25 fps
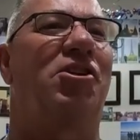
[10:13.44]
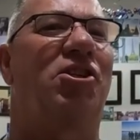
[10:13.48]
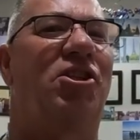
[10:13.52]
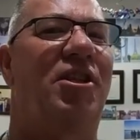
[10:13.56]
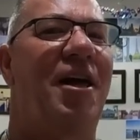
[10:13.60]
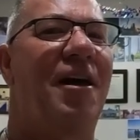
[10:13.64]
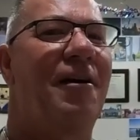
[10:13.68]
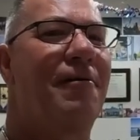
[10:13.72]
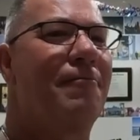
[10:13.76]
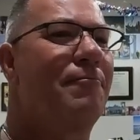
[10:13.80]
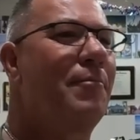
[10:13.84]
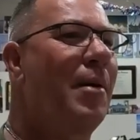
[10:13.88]
just
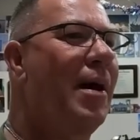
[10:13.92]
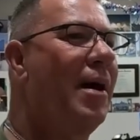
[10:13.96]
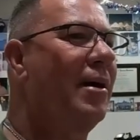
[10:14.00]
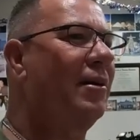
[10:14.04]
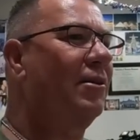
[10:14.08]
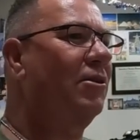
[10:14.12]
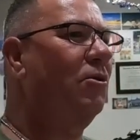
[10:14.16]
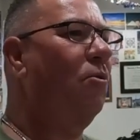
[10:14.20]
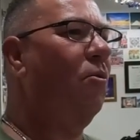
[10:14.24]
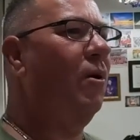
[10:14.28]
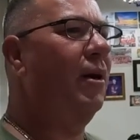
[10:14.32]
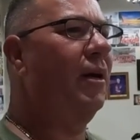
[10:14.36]
think
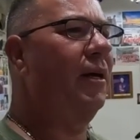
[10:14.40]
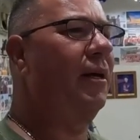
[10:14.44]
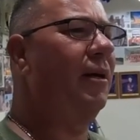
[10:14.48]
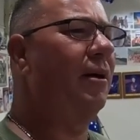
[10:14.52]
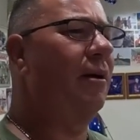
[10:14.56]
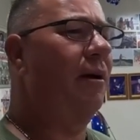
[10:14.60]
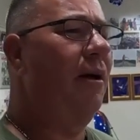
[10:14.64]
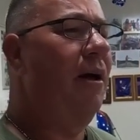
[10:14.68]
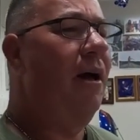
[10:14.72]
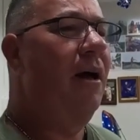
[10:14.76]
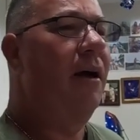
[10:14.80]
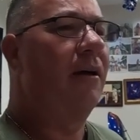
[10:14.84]
back 20
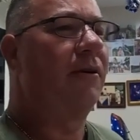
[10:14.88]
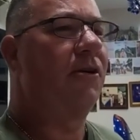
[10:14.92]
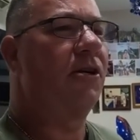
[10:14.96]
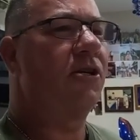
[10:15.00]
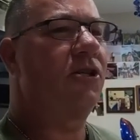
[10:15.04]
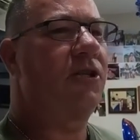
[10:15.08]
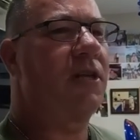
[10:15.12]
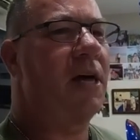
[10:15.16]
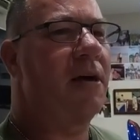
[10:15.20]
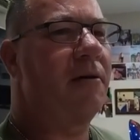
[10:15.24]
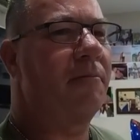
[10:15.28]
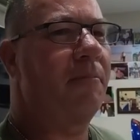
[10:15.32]
years.
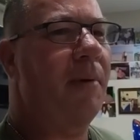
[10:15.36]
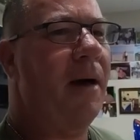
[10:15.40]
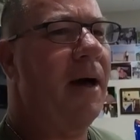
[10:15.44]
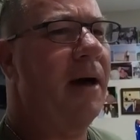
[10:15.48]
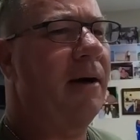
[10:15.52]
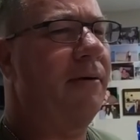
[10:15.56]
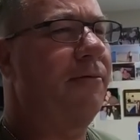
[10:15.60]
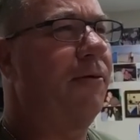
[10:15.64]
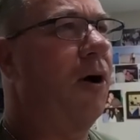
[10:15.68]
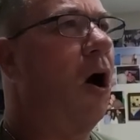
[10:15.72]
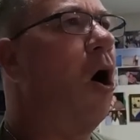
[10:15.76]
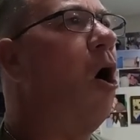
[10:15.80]
Just think
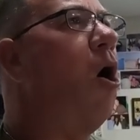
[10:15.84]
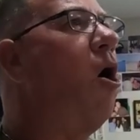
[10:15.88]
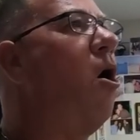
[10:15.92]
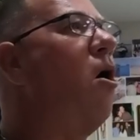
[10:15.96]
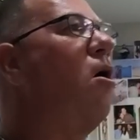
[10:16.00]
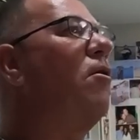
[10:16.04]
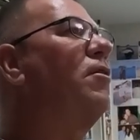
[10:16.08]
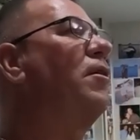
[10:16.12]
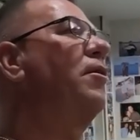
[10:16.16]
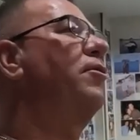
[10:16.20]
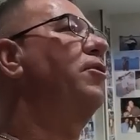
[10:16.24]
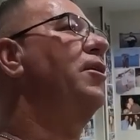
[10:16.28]
back
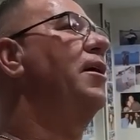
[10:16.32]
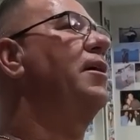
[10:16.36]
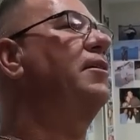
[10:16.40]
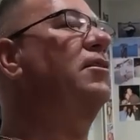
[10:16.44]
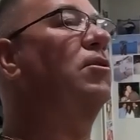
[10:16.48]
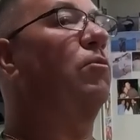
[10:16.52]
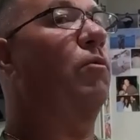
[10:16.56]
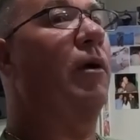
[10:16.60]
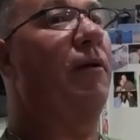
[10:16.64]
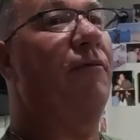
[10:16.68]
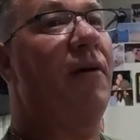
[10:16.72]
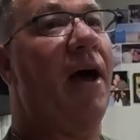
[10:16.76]
all the
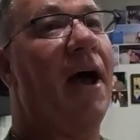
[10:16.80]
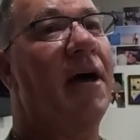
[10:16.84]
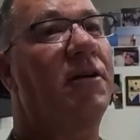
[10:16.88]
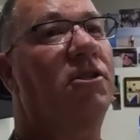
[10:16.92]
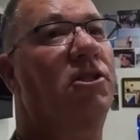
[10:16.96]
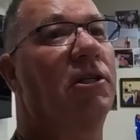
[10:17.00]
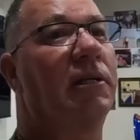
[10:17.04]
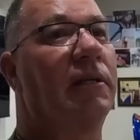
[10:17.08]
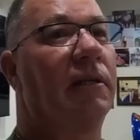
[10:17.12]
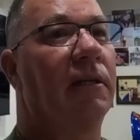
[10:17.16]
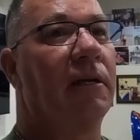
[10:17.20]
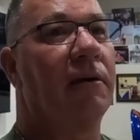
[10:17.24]
things that we've
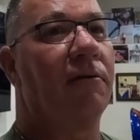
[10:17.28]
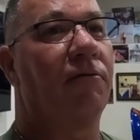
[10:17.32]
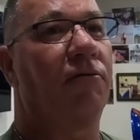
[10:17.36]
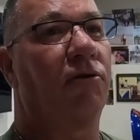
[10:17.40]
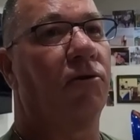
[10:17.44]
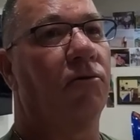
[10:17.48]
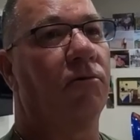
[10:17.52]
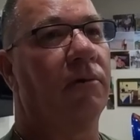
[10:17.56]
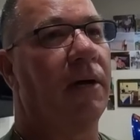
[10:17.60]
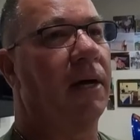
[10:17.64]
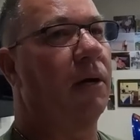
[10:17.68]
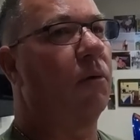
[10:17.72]
actually lived
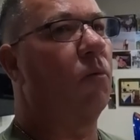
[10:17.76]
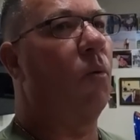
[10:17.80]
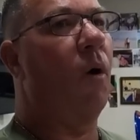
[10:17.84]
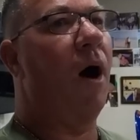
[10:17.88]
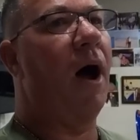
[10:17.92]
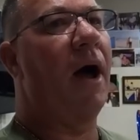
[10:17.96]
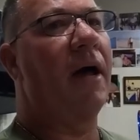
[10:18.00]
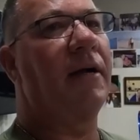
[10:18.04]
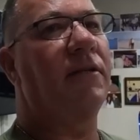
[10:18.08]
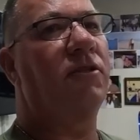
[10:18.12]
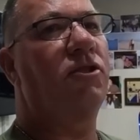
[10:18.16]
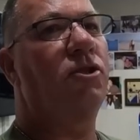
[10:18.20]
through, like
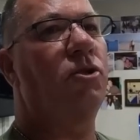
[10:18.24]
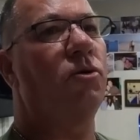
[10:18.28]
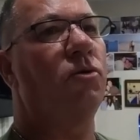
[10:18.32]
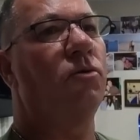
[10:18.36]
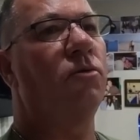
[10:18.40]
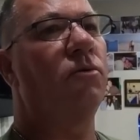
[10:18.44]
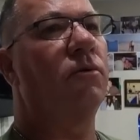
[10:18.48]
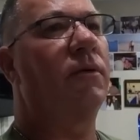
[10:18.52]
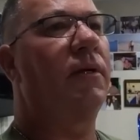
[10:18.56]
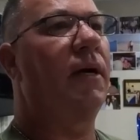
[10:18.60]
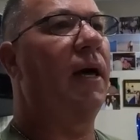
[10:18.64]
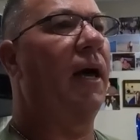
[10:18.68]

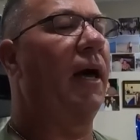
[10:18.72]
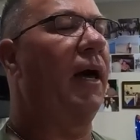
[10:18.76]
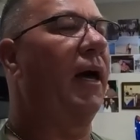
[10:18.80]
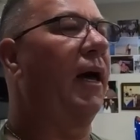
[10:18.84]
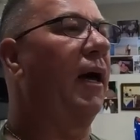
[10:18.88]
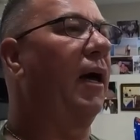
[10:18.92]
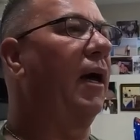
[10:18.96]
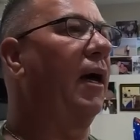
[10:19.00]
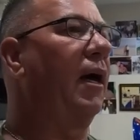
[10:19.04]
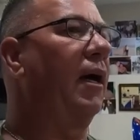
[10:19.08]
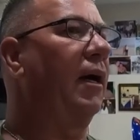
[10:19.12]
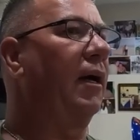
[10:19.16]

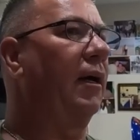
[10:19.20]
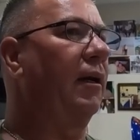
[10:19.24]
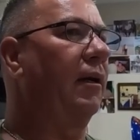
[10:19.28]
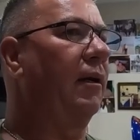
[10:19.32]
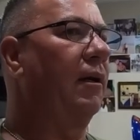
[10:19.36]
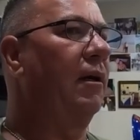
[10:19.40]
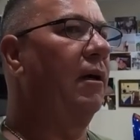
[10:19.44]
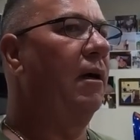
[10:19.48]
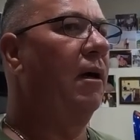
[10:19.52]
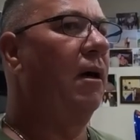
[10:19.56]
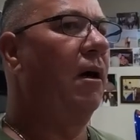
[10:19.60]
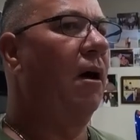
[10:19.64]
Y2K
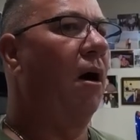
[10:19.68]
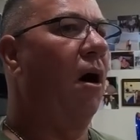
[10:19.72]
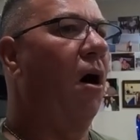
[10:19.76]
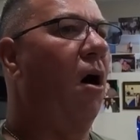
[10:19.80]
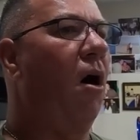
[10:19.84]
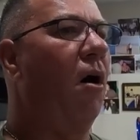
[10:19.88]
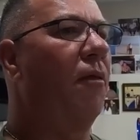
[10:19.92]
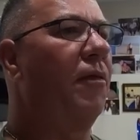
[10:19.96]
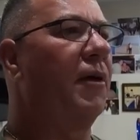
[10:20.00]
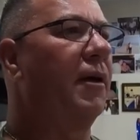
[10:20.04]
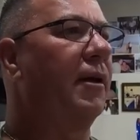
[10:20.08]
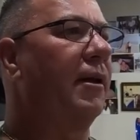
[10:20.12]
and
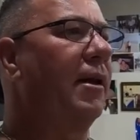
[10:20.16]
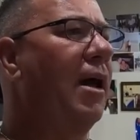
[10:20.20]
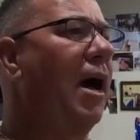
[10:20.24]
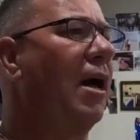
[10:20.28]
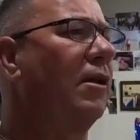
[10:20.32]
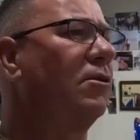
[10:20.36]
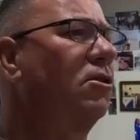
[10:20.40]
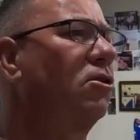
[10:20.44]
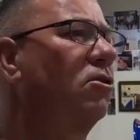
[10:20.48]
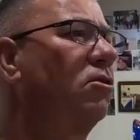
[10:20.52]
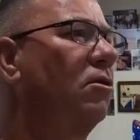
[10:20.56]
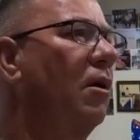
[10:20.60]
all the
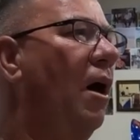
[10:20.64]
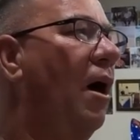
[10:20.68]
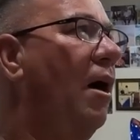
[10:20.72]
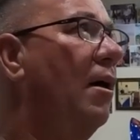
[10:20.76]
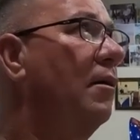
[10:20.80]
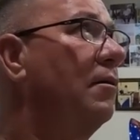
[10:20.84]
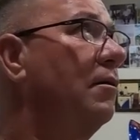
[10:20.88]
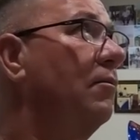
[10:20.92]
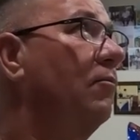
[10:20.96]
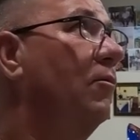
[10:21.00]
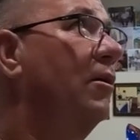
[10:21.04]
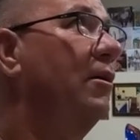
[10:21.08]
non
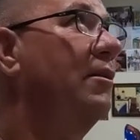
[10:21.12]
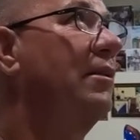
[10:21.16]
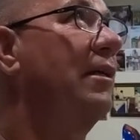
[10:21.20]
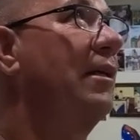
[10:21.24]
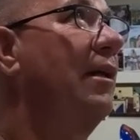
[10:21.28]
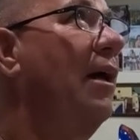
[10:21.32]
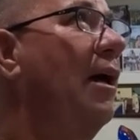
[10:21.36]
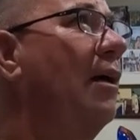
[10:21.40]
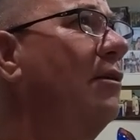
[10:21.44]
uh, what is it